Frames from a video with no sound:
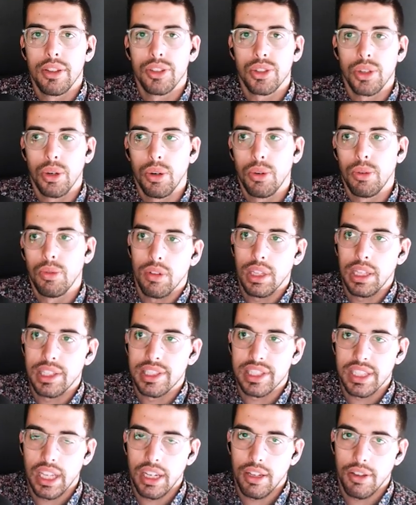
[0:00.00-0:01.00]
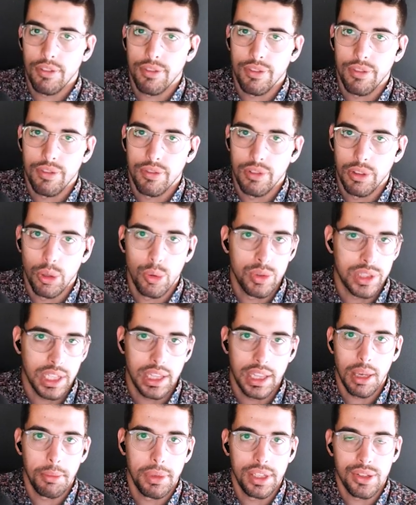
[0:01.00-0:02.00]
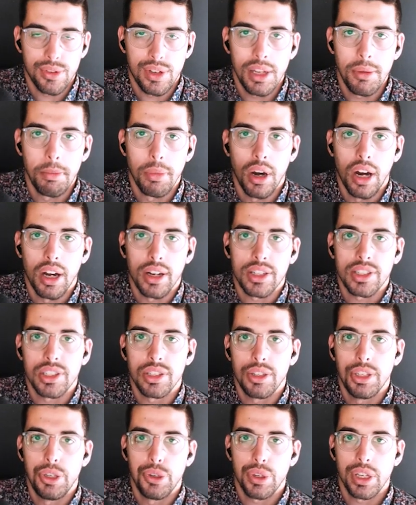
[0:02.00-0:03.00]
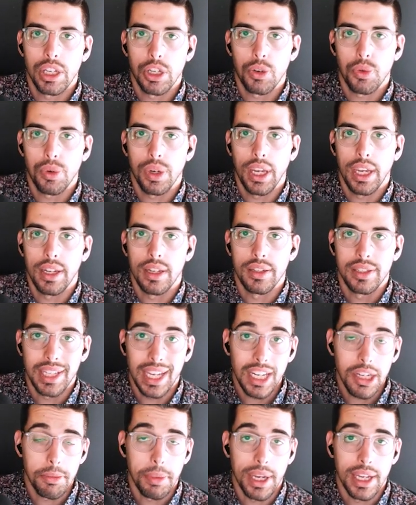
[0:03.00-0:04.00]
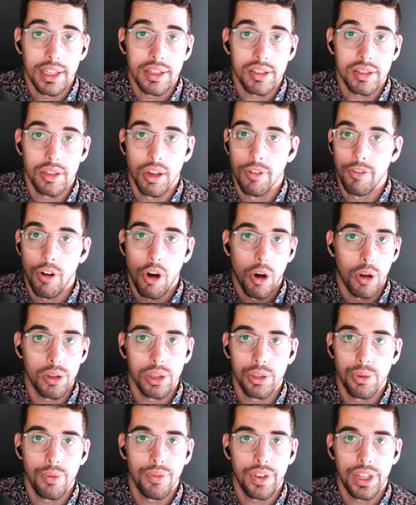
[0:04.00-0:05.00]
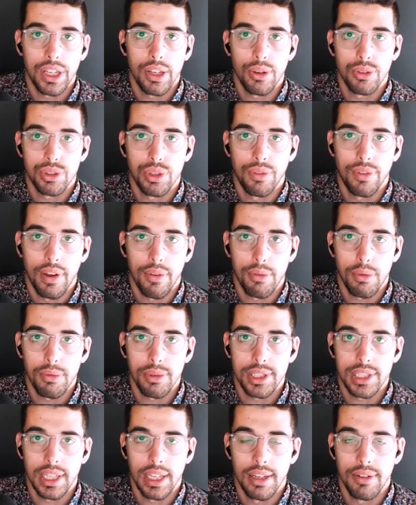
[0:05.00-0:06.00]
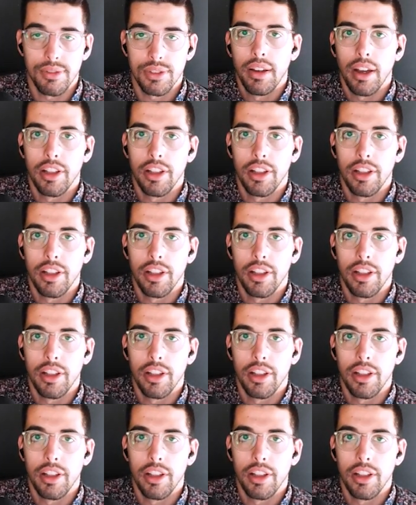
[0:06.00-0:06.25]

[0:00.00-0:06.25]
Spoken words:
So instead of losing in your inbox, you can create a database of all Loom videos you've ever received,